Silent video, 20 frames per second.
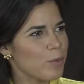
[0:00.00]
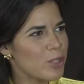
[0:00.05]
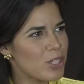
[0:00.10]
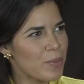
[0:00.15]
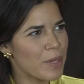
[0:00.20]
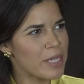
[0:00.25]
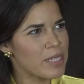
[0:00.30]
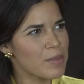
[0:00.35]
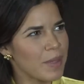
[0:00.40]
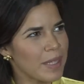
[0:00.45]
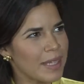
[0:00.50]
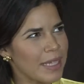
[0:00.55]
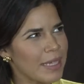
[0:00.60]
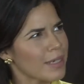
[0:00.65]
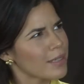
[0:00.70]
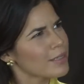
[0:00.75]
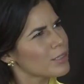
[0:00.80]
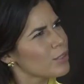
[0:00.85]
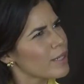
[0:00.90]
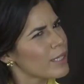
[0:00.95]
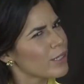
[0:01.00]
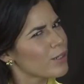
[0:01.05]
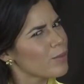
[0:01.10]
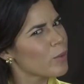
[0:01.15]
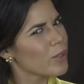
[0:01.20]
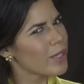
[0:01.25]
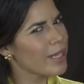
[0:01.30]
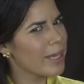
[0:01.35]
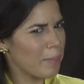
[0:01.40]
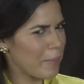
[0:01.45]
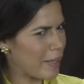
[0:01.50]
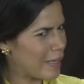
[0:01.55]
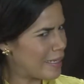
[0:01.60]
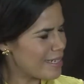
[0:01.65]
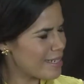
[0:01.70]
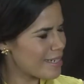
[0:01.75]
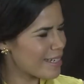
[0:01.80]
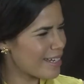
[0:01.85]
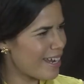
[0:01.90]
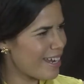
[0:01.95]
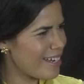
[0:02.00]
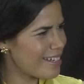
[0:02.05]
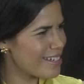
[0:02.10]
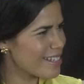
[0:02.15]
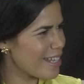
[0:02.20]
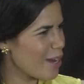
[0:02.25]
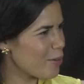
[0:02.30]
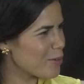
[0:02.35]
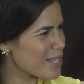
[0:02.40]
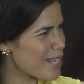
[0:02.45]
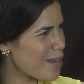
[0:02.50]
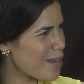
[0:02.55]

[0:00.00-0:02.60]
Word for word: which makes me think, do I look more like Betty today? Is that